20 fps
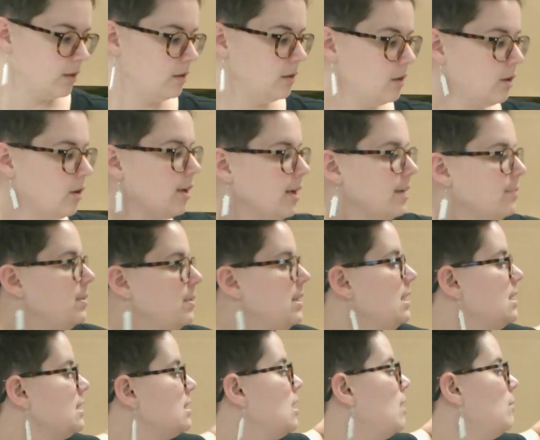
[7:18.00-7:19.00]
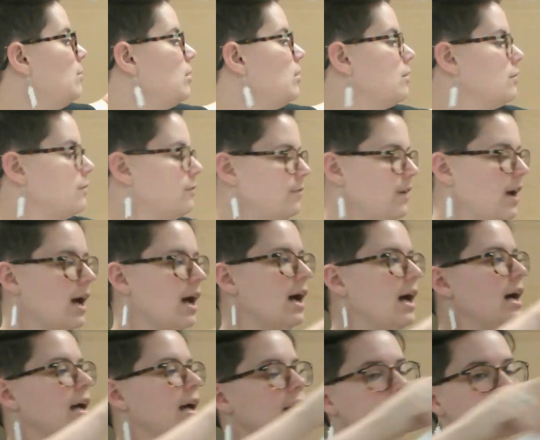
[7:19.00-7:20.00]
All right, piece number
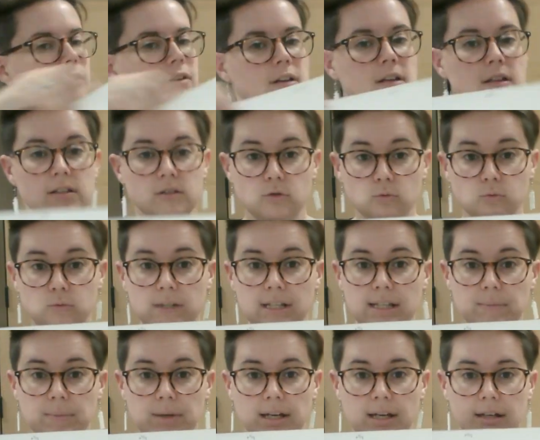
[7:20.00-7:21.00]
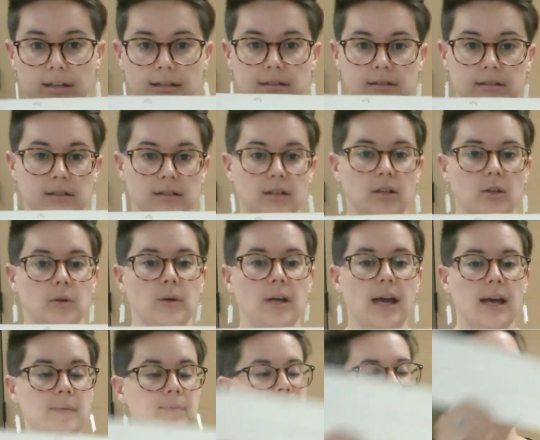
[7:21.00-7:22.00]
5. This is really big.
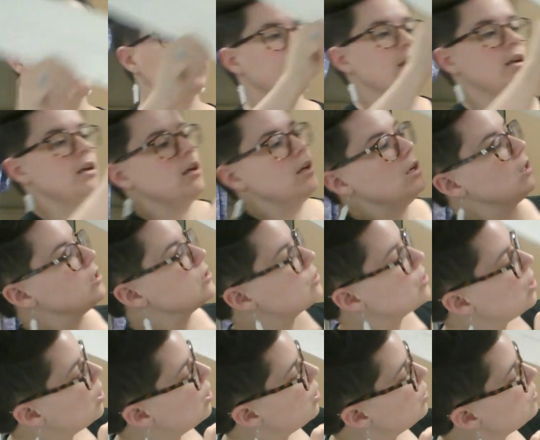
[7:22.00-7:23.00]
Okay? So